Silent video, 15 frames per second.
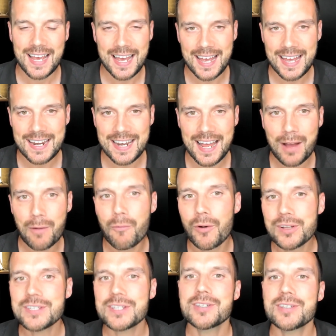And I
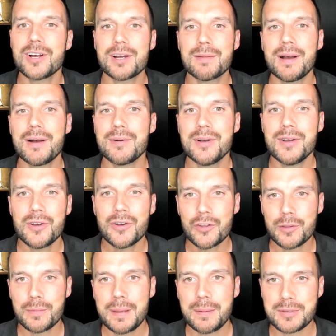want to talk about other
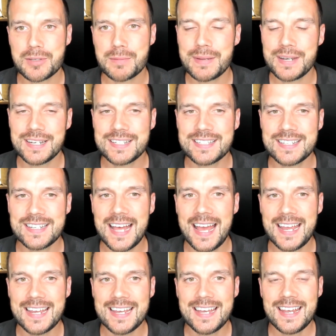people's opinions
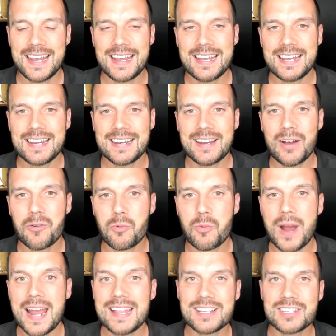today in a
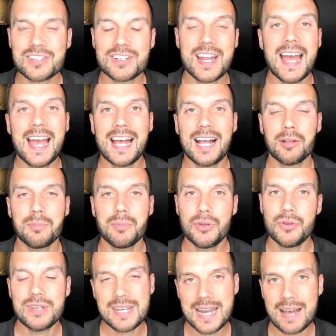way that's going to help you
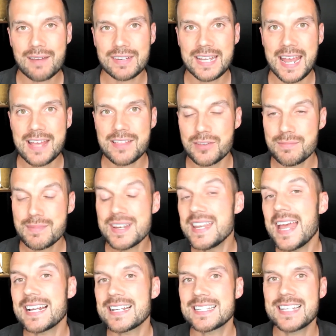navigate them
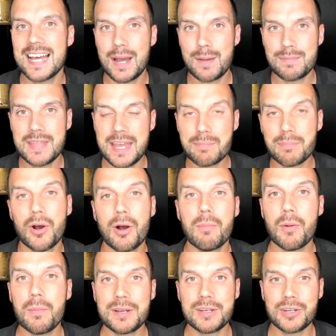next time they pop
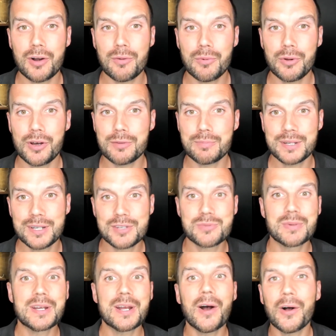up in your world because
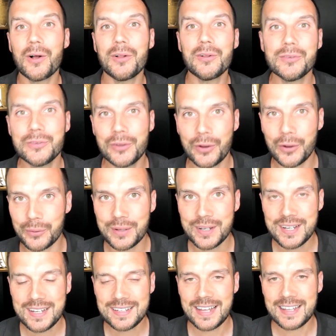we all know
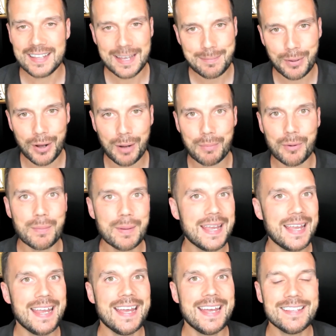that they pop up
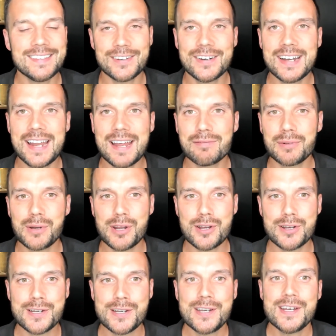here, there, and everywhere,
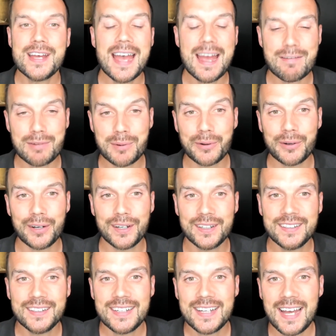everywhere.
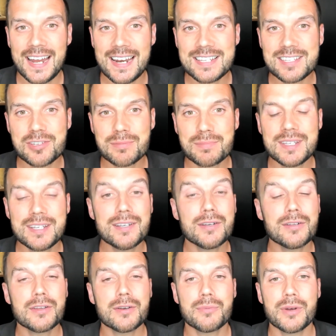And it's
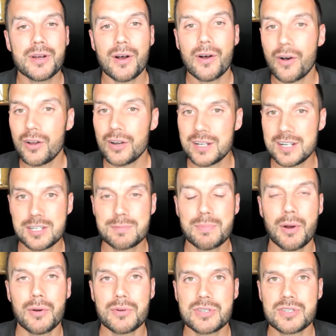something that we're all
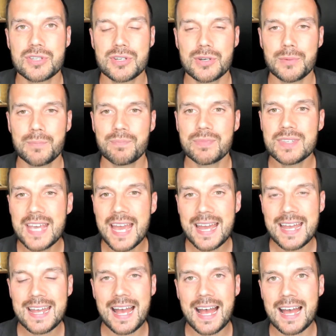exposed to.
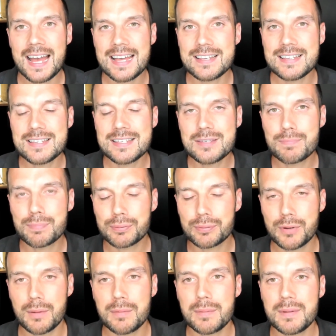Yet I
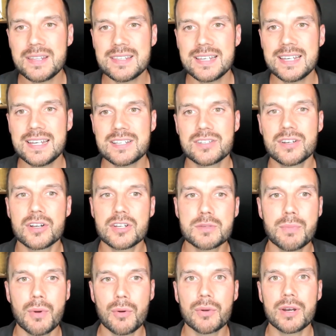probably think it's not
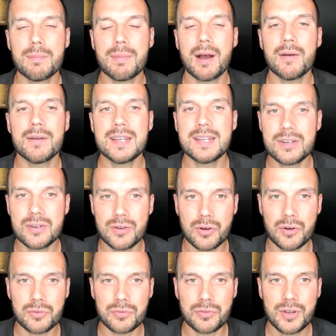spoken about
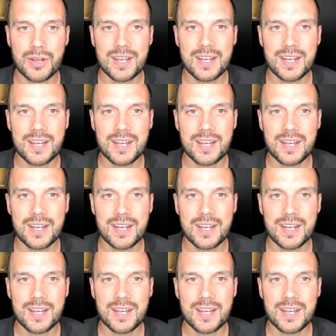enough.